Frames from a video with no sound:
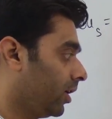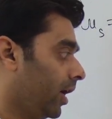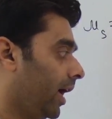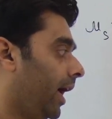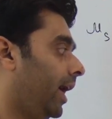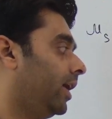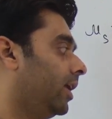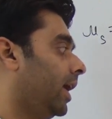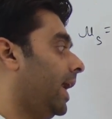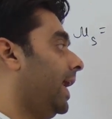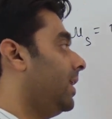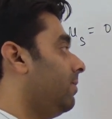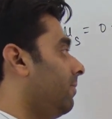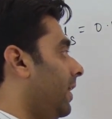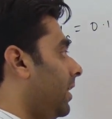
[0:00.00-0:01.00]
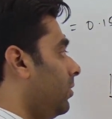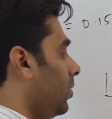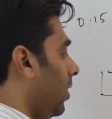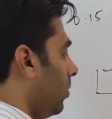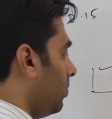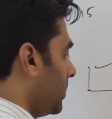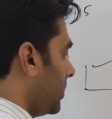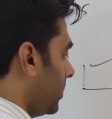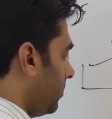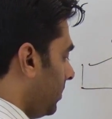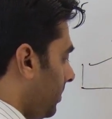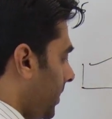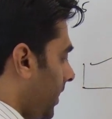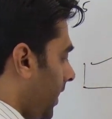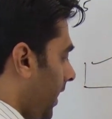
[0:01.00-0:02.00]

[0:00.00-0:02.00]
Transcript: And n value, how much it will be?